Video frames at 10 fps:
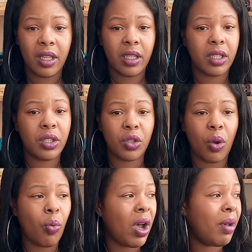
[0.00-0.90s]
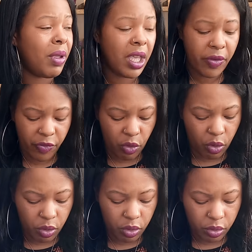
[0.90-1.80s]
This is not what I'm here for.
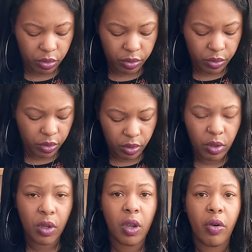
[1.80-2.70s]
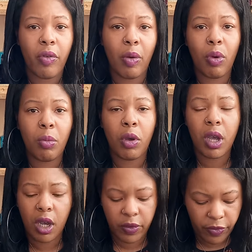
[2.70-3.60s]
Right, one more
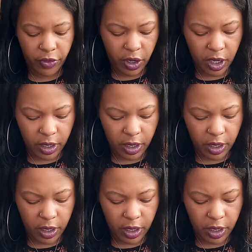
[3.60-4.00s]
card for